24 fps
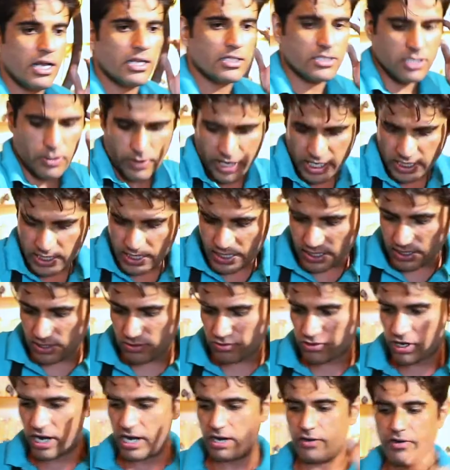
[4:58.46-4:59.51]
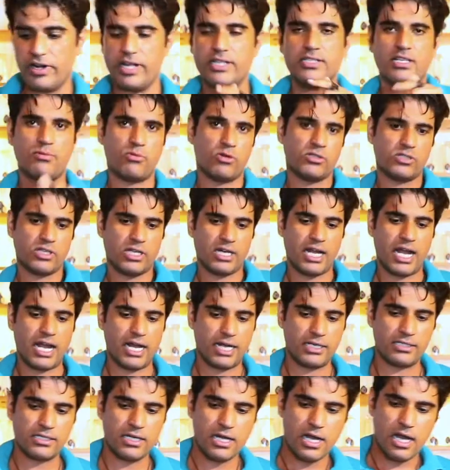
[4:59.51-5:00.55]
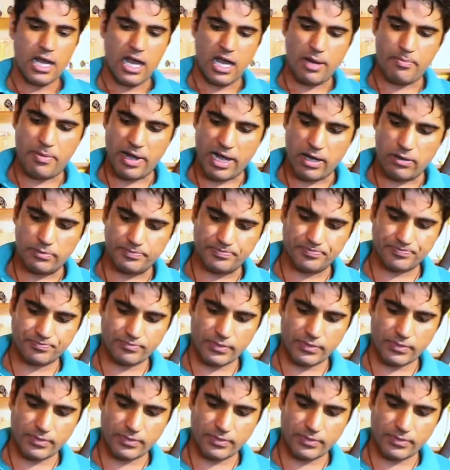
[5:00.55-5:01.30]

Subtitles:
So into these dry ingredients, I'm also going to add about